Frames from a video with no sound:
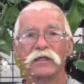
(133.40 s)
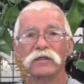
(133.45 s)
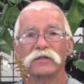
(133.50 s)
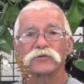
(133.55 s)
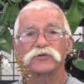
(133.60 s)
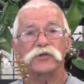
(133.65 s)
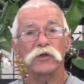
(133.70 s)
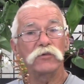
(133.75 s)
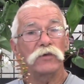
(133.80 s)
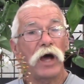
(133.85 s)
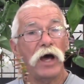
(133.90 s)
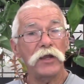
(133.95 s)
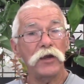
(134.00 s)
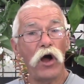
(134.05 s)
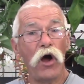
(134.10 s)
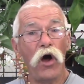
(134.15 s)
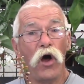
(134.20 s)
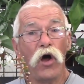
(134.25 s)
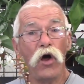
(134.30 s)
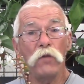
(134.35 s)
So
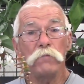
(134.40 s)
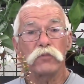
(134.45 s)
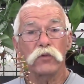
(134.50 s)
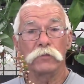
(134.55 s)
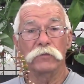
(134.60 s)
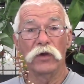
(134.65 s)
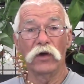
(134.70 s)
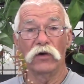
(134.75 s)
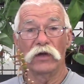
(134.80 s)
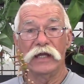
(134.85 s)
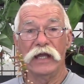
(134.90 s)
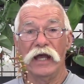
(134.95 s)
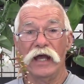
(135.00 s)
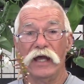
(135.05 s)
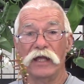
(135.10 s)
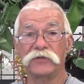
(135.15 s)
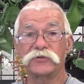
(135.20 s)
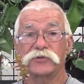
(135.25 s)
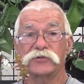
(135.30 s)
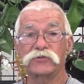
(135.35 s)
not all
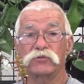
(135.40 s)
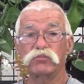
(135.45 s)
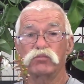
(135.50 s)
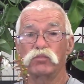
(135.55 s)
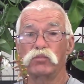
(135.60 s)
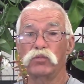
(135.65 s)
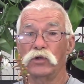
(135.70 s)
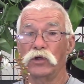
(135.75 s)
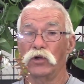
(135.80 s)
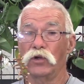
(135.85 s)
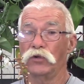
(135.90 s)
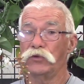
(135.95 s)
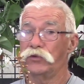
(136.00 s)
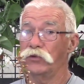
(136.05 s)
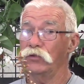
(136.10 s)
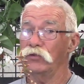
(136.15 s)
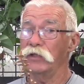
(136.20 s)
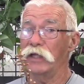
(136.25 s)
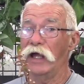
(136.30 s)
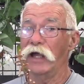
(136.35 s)
bromeliads will
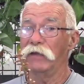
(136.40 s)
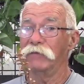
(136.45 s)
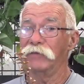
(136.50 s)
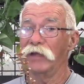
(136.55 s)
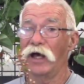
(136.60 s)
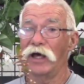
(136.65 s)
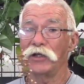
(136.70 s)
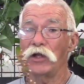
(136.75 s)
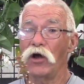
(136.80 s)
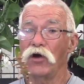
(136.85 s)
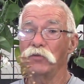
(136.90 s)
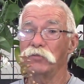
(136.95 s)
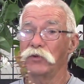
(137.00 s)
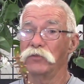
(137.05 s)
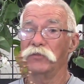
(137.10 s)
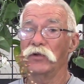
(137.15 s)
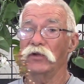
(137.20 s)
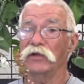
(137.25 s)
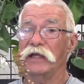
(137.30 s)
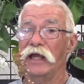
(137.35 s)
do that. Not all
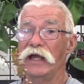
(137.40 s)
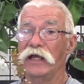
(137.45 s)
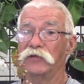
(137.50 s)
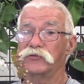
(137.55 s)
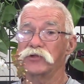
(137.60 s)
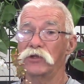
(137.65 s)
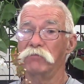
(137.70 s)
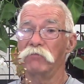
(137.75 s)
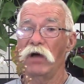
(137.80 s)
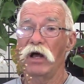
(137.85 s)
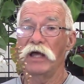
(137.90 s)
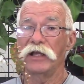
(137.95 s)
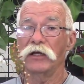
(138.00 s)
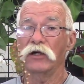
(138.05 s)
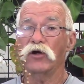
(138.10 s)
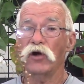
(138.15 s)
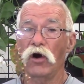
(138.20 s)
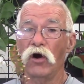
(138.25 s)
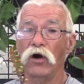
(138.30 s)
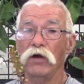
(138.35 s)
bromeliads are
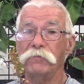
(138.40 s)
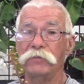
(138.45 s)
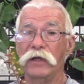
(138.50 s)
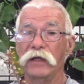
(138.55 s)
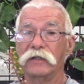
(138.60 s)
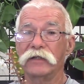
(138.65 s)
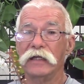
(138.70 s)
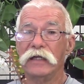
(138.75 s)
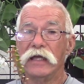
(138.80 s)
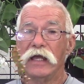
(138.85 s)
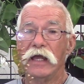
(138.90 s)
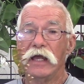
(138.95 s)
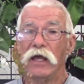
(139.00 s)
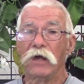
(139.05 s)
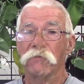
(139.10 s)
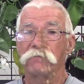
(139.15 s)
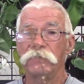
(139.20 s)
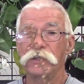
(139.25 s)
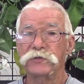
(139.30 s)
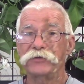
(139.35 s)
monocarpic,
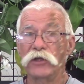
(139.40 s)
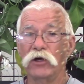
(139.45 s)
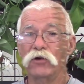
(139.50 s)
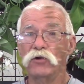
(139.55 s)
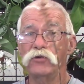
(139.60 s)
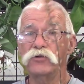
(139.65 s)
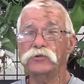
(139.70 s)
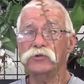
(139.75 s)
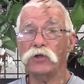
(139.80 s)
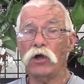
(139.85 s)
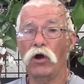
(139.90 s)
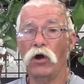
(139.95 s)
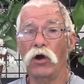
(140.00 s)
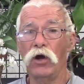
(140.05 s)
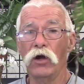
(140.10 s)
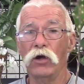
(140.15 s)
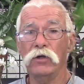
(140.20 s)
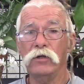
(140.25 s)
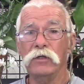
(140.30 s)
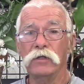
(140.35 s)
but those
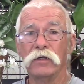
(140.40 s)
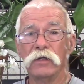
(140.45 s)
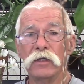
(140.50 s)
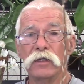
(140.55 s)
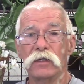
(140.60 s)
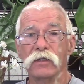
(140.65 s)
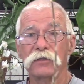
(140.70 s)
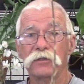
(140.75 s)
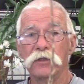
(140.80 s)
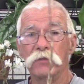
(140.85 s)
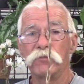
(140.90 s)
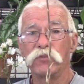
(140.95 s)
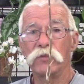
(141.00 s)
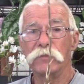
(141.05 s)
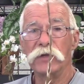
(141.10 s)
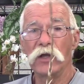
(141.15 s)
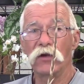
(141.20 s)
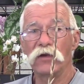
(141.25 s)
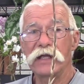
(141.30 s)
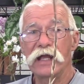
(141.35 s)
are the
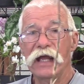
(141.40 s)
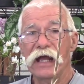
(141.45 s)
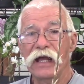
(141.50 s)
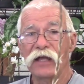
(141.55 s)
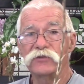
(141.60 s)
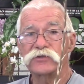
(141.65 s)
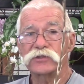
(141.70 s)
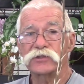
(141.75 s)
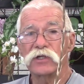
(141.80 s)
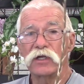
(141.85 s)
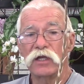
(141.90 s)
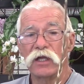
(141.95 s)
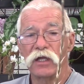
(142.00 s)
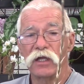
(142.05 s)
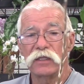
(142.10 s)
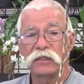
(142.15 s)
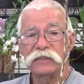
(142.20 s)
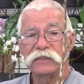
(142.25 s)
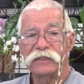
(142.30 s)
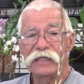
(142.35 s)
bromeliads
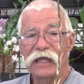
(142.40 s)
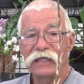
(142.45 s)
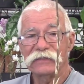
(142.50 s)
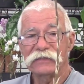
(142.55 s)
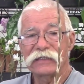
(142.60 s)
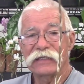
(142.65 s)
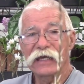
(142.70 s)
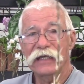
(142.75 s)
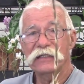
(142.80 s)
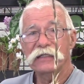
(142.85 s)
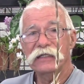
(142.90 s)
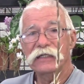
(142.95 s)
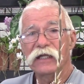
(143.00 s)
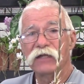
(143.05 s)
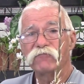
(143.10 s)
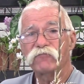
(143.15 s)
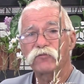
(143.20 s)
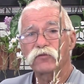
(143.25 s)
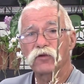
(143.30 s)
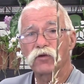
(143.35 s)
that get an
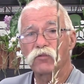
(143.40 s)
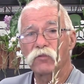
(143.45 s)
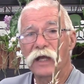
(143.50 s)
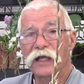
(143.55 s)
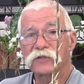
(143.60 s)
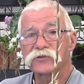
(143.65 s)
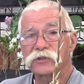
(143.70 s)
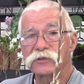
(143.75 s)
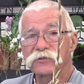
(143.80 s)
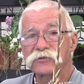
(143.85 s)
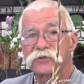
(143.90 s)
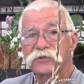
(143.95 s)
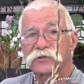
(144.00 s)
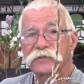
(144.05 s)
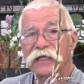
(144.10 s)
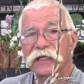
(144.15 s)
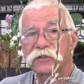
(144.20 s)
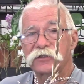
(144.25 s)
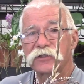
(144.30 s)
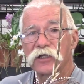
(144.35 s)
inflorescence
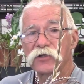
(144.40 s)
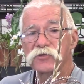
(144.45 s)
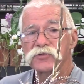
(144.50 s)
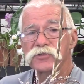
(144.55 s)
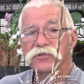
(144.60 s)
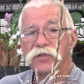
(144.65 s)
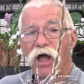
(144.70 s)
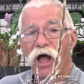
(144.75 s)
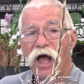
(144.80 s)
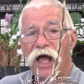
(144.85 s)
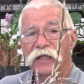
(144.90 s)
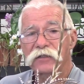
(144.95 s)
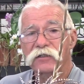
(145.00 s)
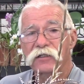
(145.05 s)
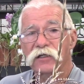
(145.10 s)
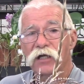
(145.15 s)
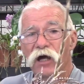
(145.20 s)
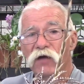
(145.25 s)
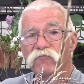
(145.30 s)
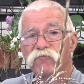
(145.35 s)
that does not
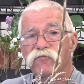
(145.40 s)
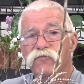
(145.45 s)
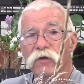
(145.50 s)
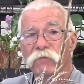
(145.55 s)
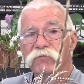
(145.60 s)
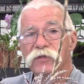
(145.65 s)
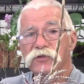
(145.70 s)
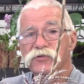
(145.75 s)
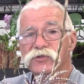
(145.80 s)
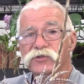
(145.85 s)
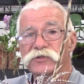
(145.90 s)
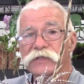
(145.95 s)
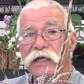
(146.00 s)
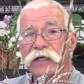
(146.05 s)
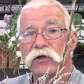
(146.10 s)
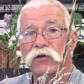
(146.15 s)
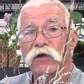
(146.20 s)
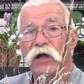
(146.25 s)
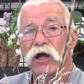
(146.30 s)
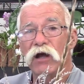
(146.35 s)
come from the
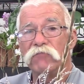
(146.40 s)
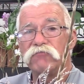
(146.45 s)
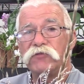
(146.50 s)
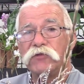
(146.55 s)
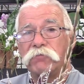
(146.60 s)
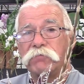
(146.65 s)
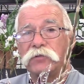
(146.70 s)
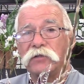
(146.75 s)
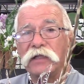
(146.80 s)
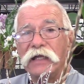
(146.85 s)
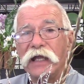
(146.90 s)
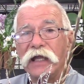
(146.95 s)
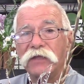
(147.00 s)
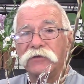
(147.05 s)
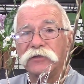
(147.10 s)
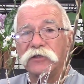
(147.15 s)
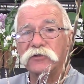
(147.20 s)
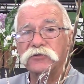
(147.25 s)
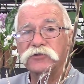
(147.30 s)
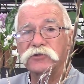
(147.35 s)
center of the
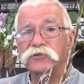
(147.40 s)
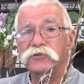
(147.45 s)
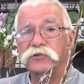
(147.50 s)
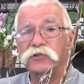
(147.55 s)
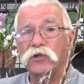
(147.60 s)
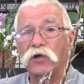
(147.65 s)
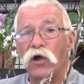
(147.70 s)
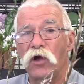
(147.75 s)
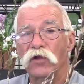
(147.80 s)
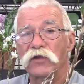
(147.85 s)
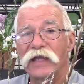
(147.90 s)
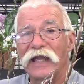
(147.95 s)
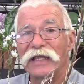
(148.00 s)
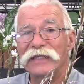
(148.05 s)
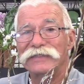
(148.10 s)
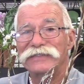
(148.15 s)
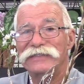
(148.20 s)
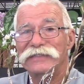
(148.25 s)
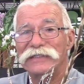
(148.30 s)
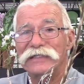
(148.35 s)
plant. This is called
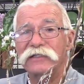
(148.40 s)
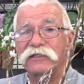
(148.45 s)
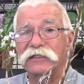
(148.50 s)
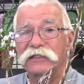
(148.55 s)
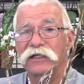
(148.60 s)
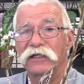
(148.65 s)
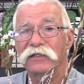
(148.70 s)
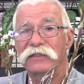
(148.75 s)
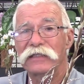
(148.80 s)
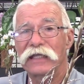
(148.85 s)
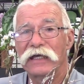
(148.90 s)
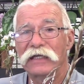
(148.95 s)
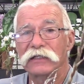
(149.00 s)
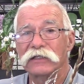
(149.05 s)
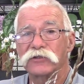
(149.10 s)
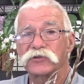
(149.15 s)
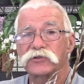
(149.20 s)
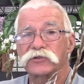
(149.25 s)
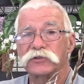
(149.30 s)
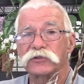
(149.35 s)
a Dekia. That
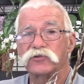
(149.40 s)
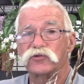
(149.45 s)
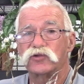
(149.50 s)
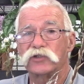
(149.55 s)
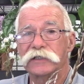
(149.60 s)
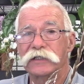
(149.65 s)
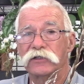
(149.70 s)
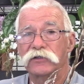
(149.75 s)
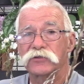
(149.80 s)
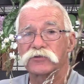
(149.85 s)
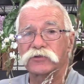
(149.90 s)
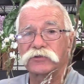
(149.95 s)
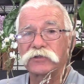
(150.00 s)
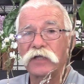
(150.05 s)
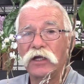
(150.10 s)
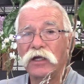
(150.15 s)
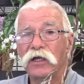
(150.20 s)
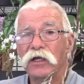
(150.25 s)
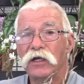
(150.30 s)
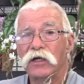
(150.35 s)
is the genus
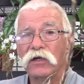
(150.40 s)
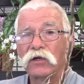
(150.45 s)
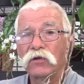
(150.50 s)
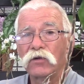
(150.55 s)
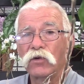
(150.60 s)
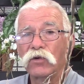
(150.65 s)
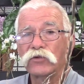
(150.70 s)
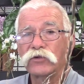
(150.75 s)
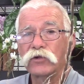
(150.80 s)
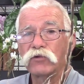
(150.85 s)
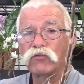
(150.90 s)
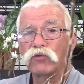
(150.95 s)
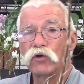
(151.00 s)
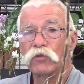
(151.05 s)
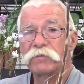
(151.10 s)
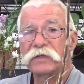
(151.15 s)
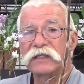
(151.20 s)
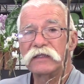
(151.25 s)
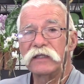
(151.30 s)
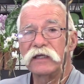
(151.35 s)
or the
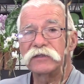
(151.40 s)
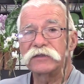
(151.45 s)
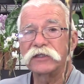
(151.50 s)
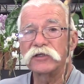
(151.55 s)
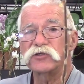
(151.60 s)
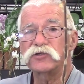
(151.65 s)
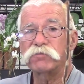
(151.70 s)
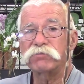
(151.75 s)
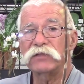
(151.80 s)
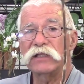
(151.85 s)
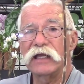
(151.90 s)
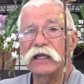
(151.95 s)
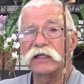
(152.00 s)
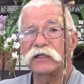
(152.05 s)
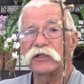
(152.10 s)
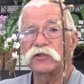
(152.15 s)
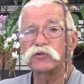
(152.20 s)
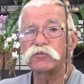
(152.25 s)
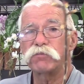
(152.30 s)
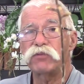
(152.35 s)
grouping that this
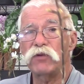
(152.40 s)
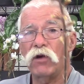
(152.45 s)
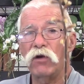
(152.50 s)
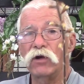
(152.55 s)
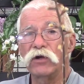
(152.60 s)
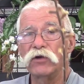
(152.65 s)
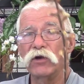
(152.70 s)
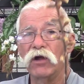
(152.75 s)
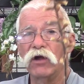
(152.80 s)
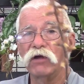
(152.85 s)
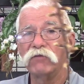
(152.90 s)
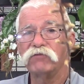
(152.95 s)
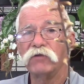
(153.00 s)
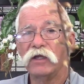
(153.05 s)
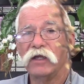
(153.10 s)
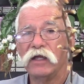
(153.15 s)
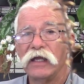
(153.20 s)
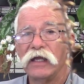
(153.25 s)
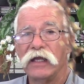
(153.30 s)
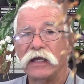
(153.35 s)
plant is part of.
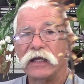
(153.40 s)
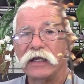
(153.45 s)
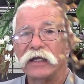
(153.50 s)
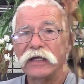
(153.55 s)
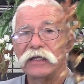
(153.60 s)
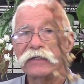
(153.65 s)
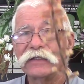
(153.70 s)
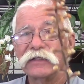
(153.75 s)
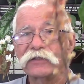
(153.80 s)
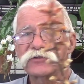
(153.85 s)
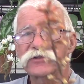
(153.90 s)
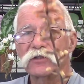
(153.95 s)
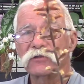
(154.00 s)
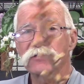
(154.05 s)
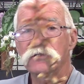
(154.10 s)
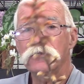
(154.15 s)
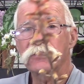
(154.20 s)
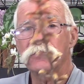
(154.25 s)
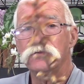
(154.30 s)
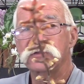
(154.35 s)
And it's a
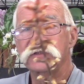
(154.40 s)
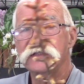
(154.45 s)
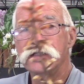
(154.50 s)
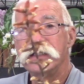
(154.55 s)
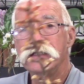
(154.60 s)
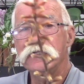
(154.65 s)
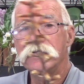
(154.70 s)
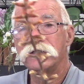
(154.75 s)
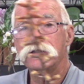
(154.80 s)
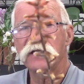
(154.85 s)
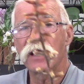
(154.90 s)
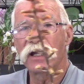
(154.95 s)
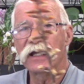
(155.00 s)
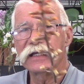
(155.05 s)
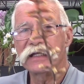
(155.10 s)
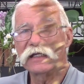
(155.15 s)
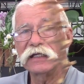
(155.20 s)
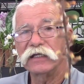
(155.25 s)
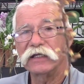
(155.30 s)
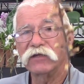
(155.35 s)
little teeny
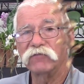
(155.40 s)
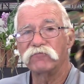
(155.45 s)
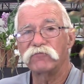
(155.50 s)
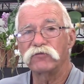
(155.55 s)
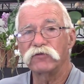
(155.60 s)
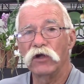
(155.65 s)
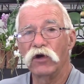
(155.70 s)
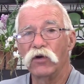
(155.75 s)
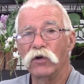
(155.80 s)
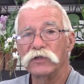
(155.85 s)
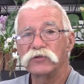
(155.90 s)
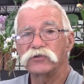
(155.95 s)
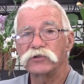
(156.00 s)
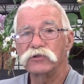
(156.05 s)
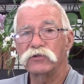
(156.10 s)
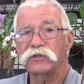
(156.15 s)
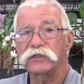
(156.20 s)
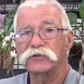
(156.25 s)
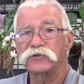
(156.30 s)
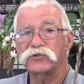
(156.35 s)
tiny inflow, as
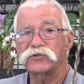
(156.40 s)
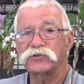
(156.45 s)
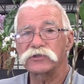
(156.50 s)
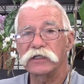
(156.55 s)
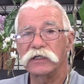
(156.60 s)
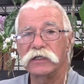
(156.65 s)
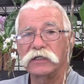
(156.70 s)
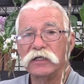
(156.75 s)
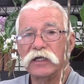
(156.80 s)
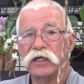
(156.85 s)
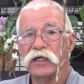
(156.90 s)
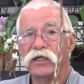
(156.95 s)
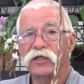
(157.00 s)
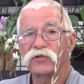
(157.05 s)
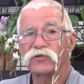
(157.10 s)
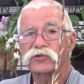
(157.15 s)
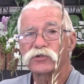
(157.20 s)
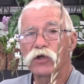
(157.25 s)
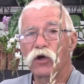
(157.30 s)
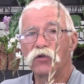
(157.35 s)
you can see.
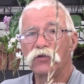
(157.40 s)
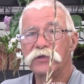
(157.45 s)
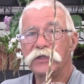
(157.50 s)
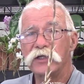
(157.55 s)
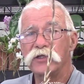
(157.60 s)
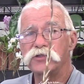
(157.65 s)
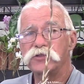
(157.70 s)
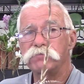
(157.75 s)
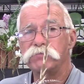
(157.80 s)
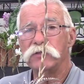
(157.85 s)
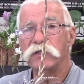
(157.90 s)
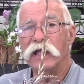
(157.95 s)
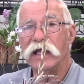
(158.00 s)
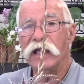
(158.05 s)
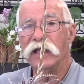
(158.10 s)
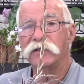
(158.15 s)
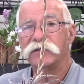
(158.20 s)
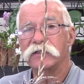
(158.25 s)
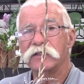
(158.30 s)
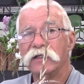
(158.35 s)
So this
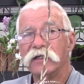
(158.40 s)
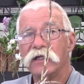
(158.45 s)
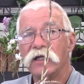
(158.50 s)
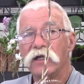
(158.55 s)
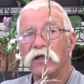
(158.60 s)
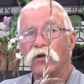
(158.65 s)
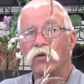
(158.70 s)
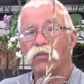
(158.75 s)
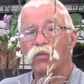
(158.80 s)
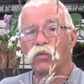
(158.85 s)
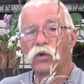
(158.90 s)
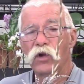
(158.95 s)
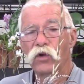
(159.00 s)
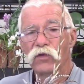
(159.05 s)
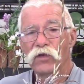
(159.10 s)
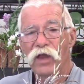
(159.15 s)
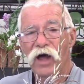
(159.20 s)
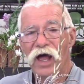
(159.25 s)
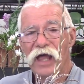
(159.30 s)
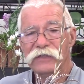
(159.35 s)
plant will
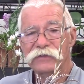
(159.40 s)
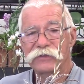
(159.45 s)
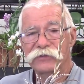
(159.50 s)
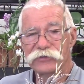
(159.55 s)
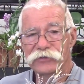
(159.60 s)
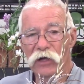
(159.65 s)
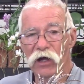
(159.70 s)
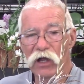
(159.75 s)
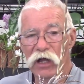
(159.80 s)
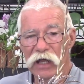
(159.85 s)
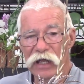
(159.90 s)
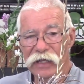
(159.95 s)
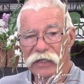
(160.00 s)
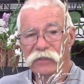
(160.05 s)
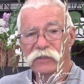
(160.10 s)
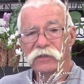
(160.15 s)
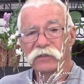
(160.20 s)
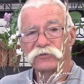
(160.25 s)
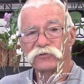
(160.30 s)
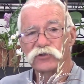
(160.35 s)
not
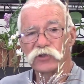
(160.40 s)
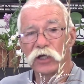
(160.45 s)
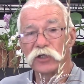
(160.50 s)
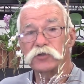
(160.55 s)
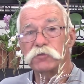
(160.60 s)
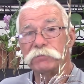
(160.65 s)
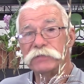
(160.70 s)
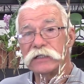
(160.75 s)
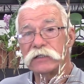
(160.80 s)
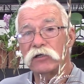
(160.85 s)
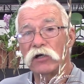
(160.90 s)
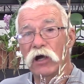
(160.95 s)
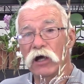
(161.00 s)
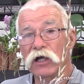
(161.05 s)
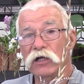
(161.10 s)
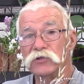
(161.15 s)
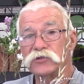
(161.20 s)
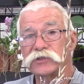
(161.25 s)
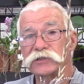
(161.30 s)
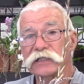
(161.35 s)
die just
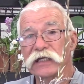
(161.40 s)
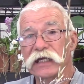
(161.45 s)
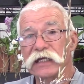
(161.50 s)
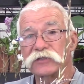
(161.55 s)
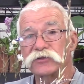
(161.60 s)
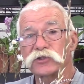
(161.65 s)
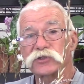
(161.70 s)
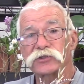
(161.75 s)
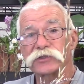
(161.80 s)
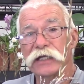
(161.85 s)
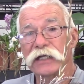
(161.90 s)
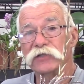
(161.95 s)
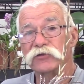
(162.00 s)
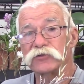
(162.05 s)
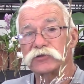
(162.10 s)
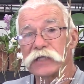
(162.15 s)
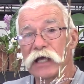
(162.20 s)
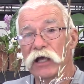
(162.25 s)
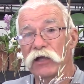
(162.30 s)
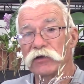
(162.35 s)
because it
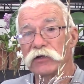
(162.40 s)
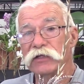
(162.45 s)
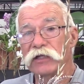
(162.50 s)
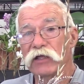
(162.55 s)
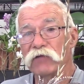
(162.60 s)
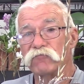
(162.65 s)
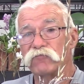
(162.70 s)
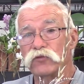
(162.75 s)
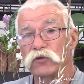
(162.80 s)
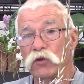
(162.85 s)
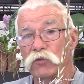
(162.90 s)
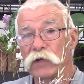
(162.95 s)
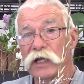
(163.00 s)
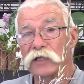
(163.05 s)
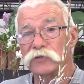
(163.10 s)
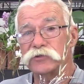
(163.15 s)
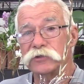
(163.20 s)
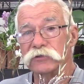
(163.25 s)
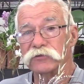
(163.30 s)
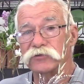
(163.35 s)
sends out an
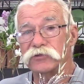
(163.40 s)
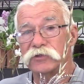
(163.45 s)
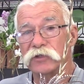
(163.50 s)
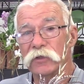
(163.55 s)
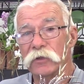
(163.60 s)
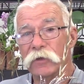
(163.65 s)
inflorescence.